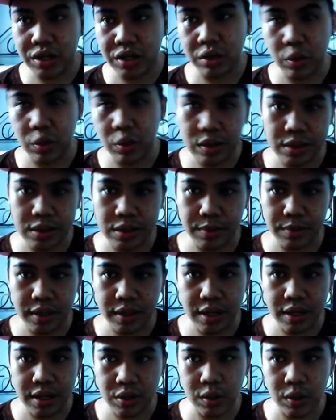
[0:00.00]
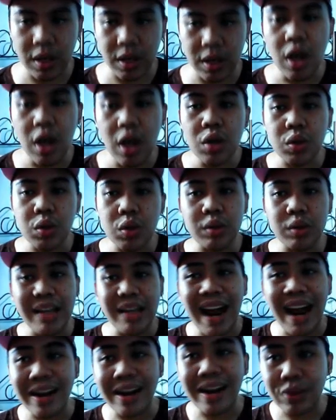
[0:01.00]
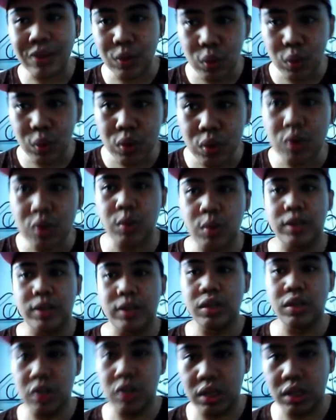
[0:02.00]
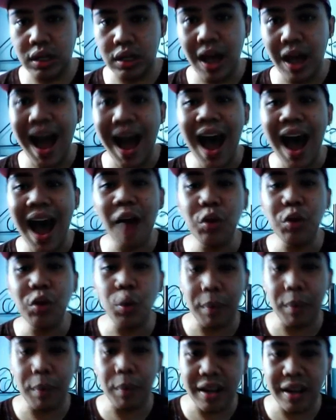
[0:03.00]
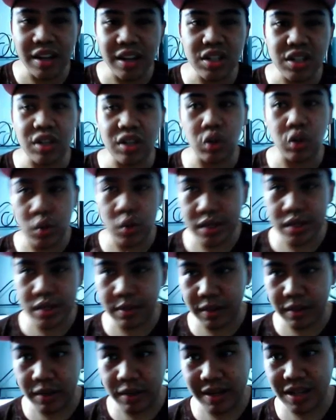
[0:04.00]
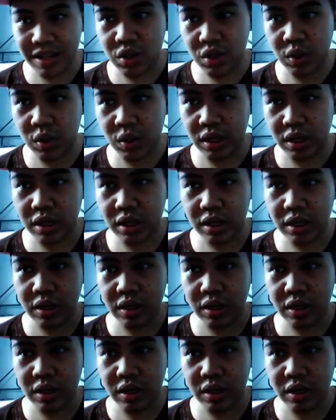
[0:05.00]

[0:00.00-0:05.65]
a tourism industry? So there are two strategy how to manage a tourism industry.